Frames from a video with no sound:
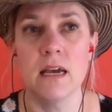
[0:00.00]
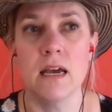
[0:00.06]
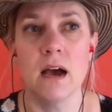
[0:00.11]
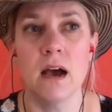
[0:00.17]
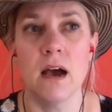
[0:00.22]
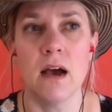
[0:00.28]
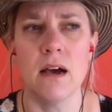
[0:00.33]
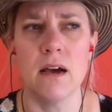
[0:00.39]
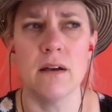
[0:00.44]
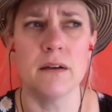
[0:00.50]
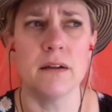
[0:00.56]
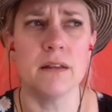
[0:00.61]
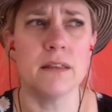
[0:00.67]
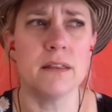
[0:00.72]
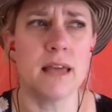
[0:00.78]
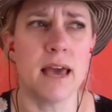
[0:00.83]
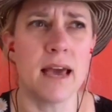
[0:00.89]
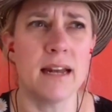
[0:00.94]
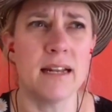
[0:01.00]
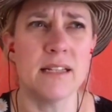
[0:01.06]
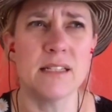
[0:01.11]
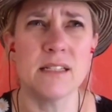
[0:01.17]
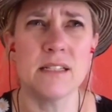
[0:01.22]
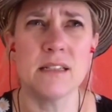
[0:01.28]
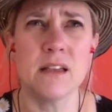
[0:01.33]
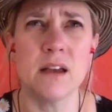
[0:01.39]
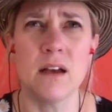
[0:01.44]
that
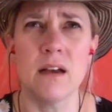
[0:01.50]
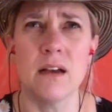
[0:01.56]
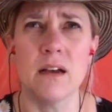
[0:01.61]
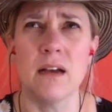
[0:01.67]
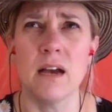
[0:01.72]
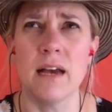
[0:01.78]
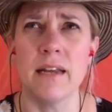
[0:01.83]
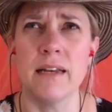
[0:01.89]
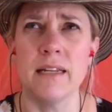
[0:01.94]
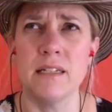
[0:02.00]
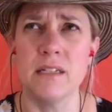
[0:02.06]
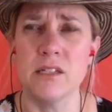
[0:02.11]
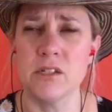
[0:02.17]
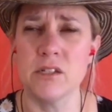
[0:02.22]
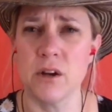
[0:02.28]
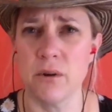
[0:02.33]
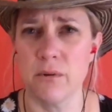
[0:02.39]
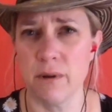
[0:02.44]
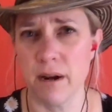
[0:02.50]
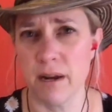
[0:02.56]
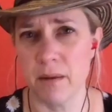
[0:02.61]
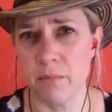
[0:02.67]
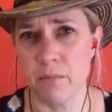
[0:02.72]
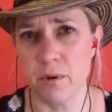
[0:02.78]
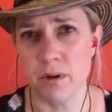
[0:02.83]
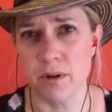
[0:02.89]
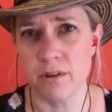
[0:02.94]
is, I need to start writing
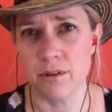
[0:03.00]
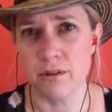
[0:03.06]
book